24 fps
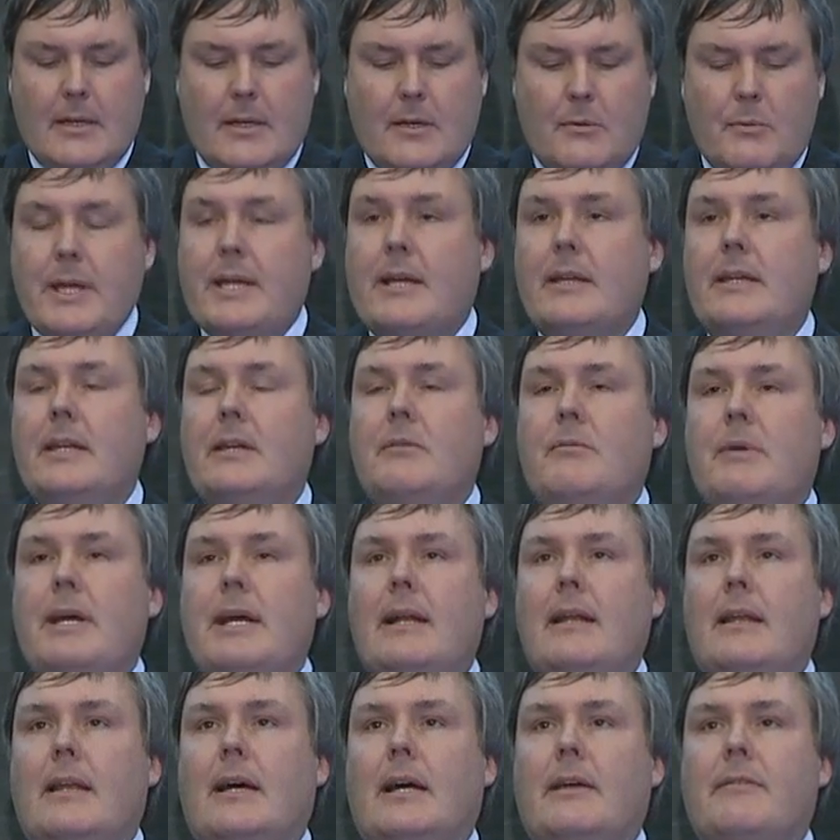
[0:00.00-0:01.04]
We can in
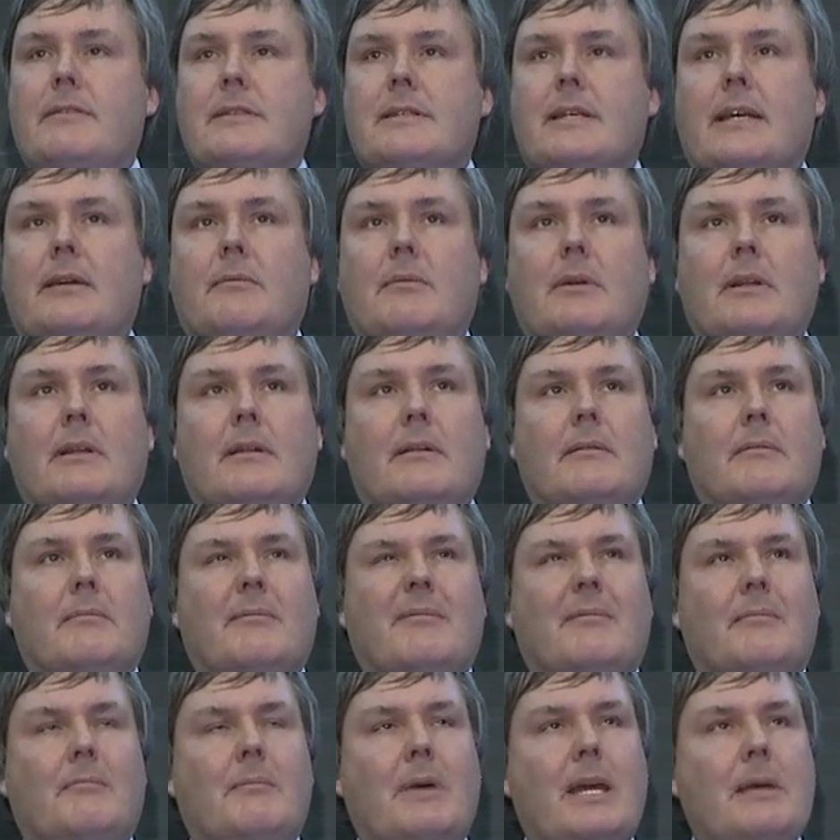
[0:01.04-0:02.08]
real life say, well,
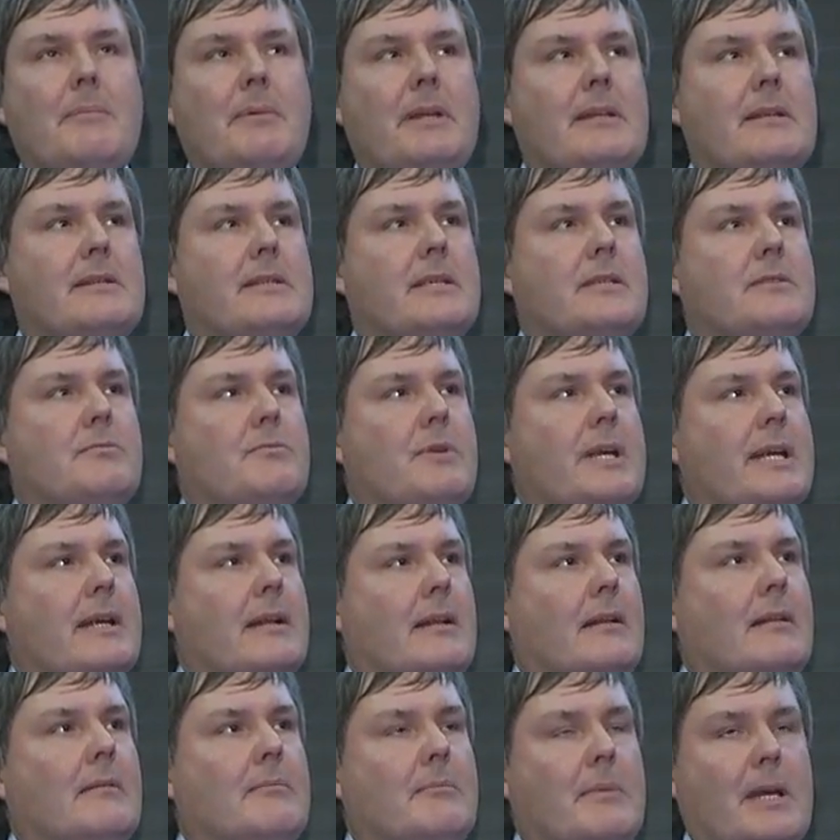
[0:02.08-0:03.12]
maybe this is
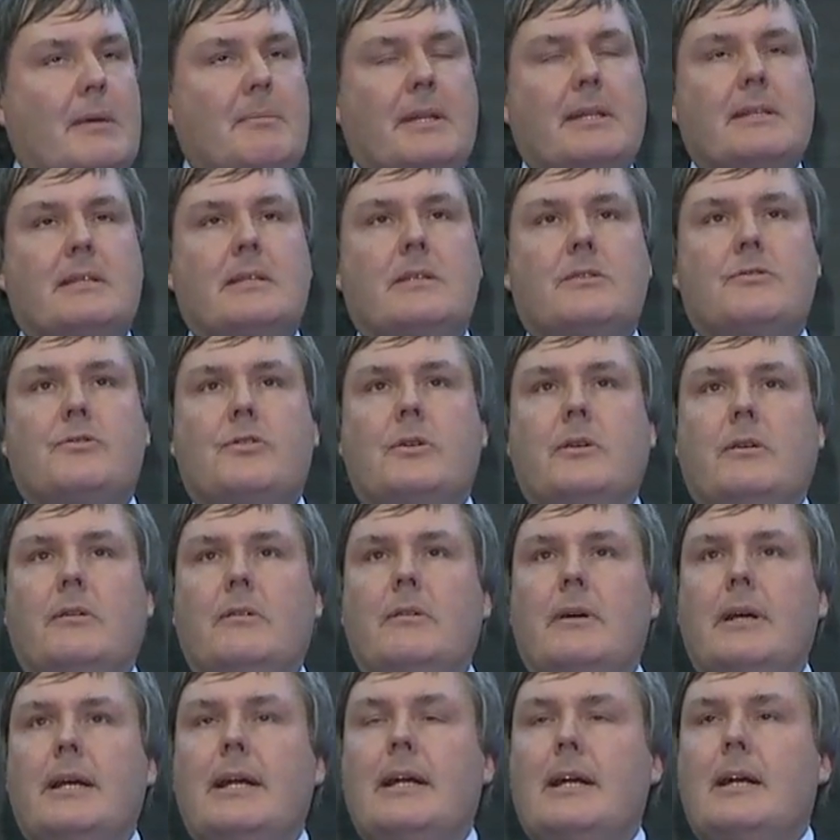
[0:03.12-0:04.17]
real, maybe this is true.